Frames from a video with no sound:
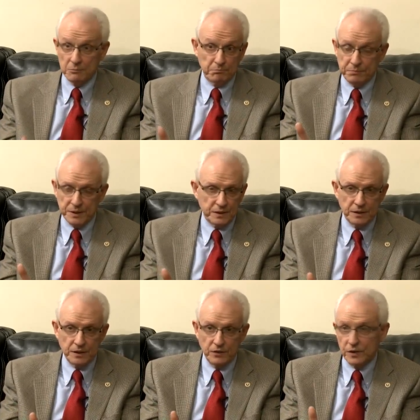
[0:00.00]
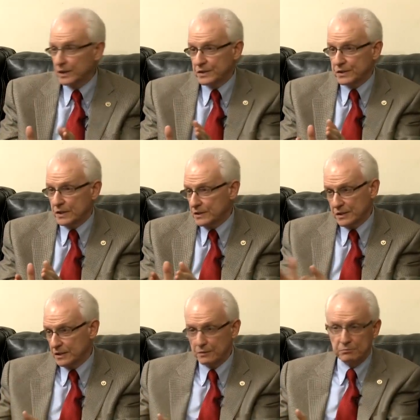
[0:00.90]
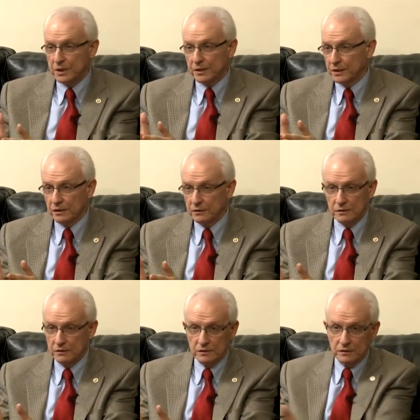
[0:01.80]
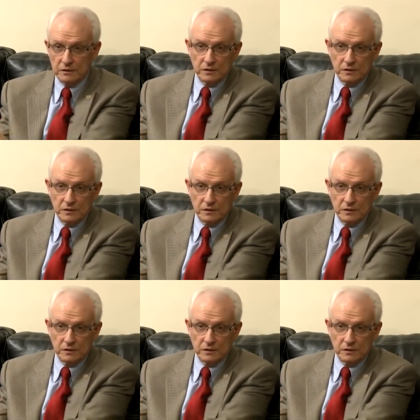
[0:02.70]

But the United States is in the building,